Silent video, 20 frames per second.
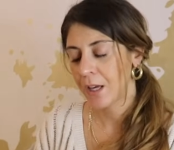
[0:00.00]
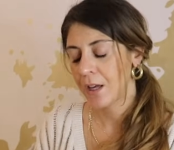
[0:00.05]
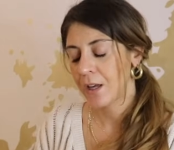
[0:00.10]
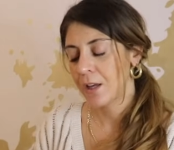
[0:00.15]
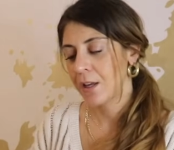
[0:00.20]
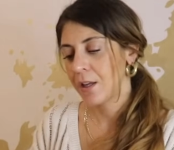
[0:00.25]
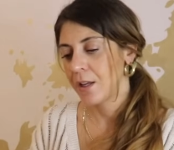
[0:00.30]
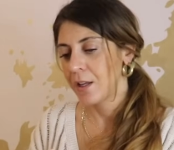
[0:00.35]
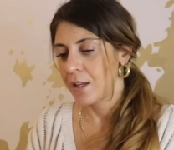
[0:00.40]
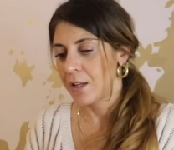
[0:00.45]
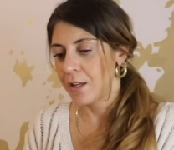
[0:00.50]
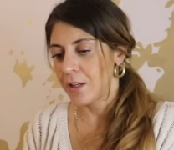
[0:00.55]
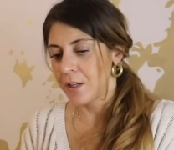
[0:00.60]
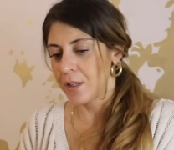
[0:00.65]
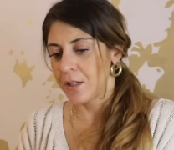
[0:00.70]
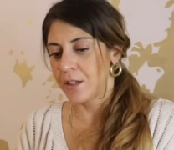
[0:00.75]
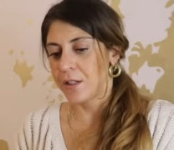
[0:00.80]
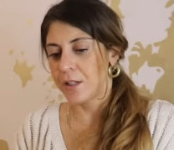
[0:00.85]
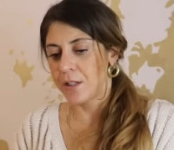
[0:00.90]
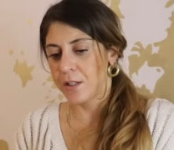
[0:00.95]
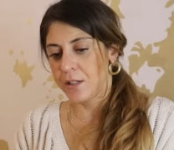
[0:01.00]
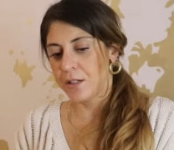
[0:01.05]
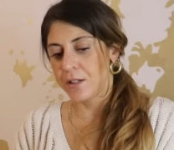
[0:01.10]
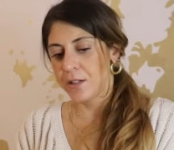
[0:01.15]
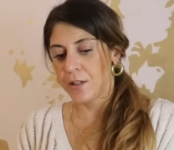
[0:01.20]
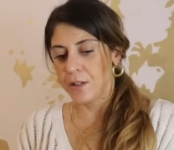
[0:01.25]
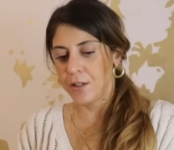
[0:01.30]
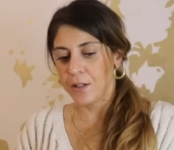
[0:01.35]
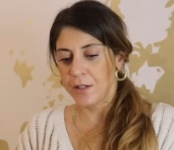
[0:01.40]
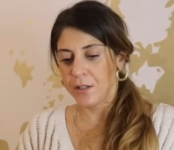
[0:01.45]

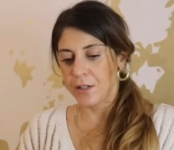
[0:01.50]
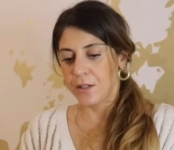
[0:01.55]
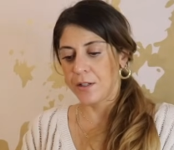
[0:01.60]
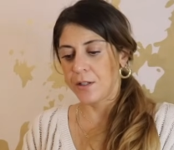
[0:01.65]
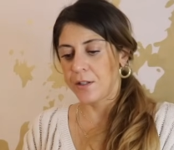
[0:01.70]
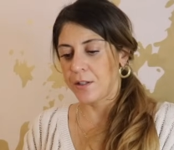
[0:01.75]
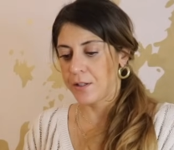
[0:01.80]
(silence)